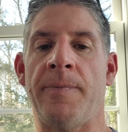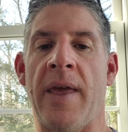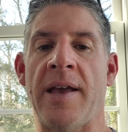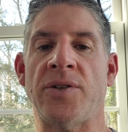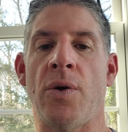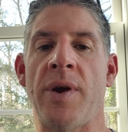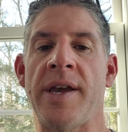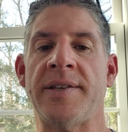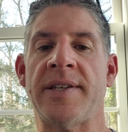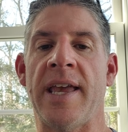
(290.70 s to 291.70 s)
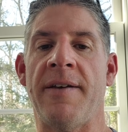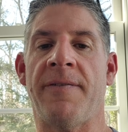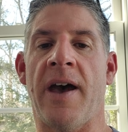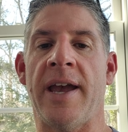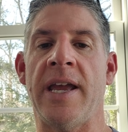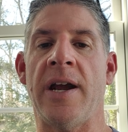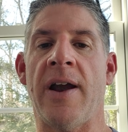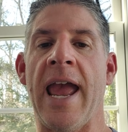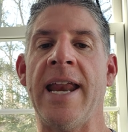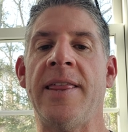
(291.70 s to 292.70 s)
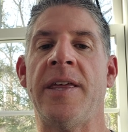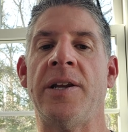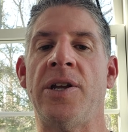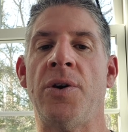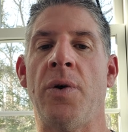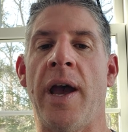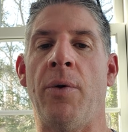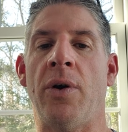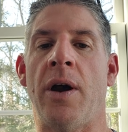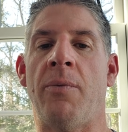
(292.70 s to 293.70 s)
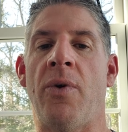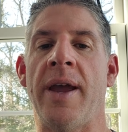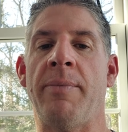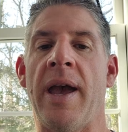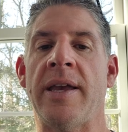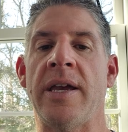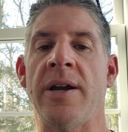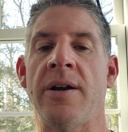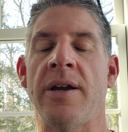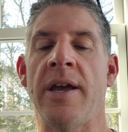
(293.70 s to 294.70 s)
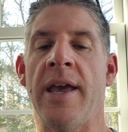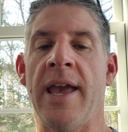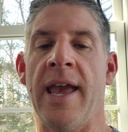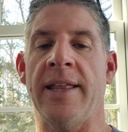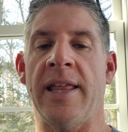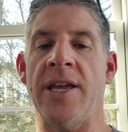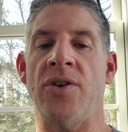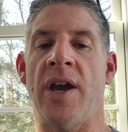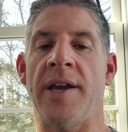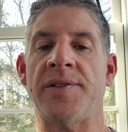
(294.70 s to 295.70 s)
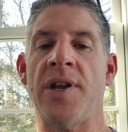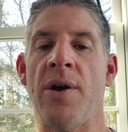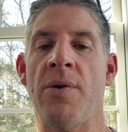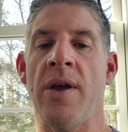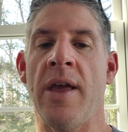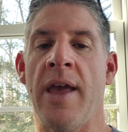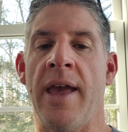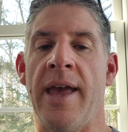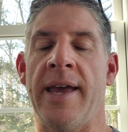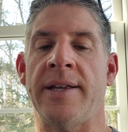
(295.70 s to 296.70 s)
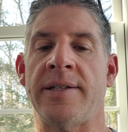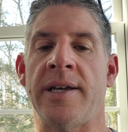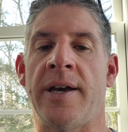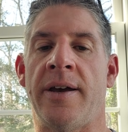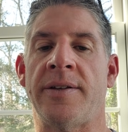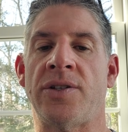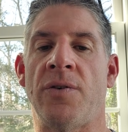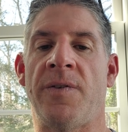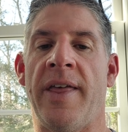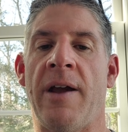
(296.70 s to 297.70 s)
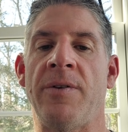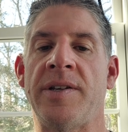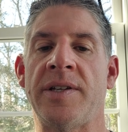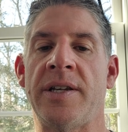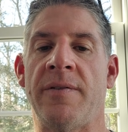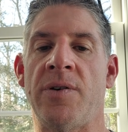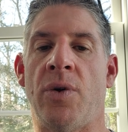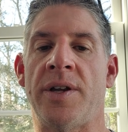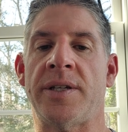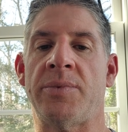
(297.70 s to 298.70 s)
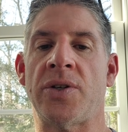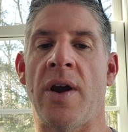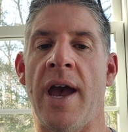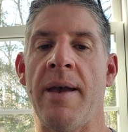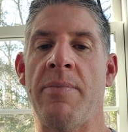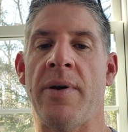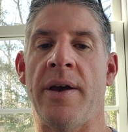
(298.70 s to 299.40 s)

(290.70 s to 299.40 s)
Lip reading: as always, if I hear anything new, I will come right back here and let you guys know. And so for that reason, if you want to subscribe,